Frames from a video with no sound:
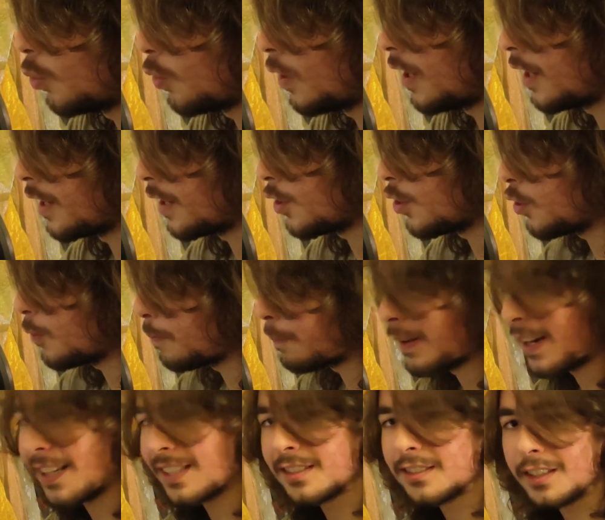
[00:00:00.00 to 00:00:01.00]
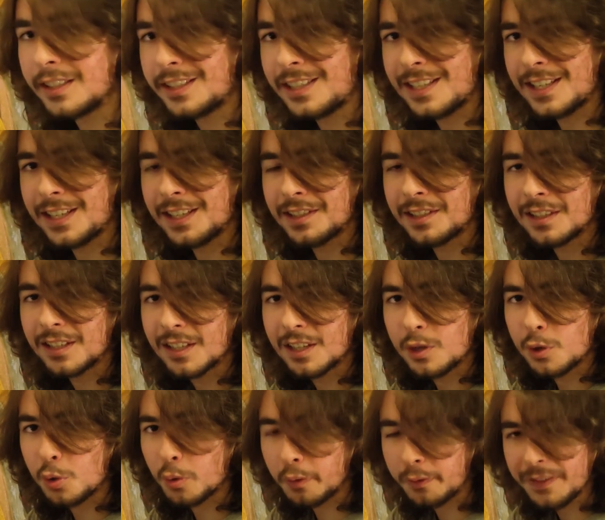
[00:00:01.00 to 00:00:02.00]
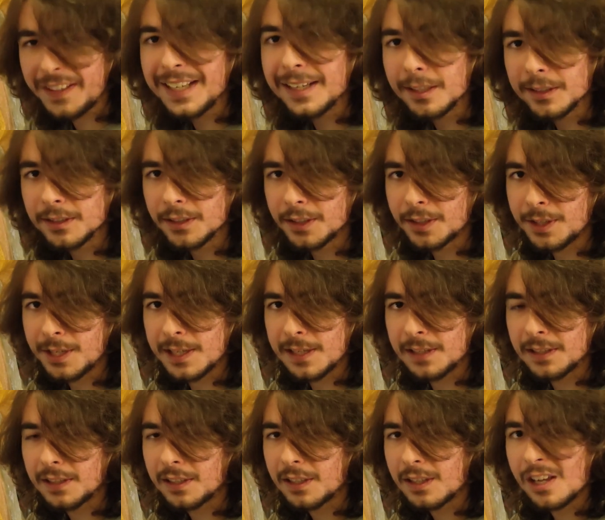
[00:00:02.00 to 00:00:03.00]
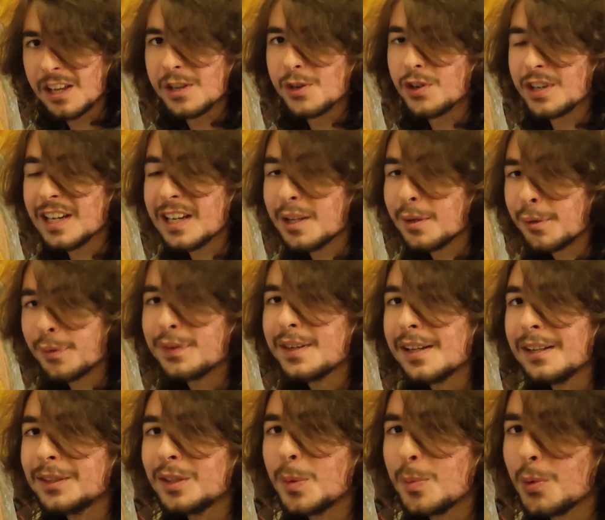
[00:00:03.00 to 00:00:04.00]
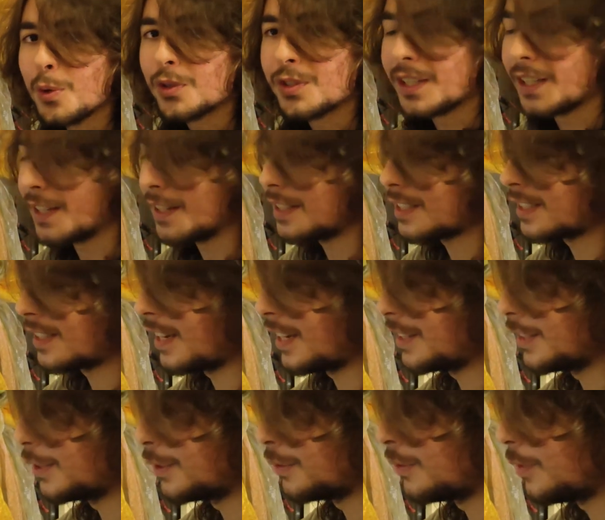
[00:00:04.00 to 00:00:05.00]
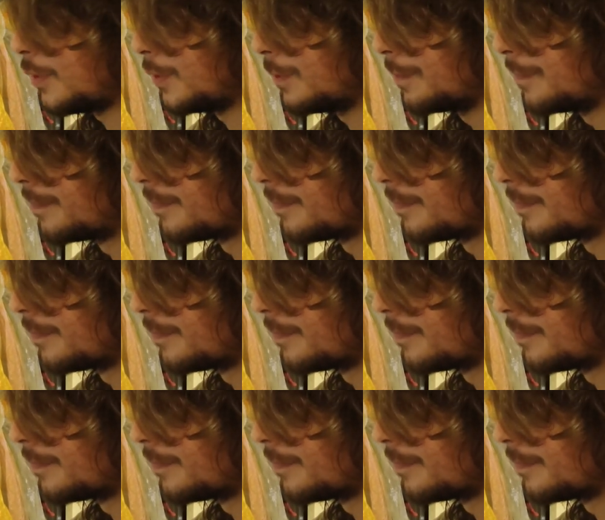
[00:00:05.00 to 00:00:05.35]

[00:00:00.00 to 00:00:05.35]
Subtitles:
When you press the key, you feel the key. You really feel the music inside of you.